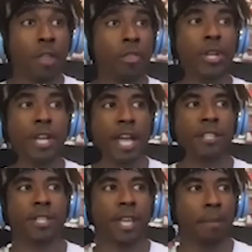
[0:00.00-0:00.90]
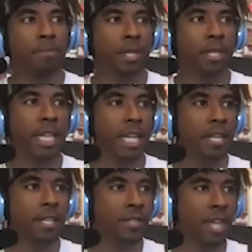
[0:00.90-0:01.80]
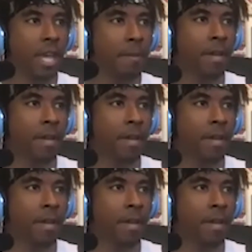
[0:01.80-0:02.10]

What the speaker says: The Nets kept the lead in this game.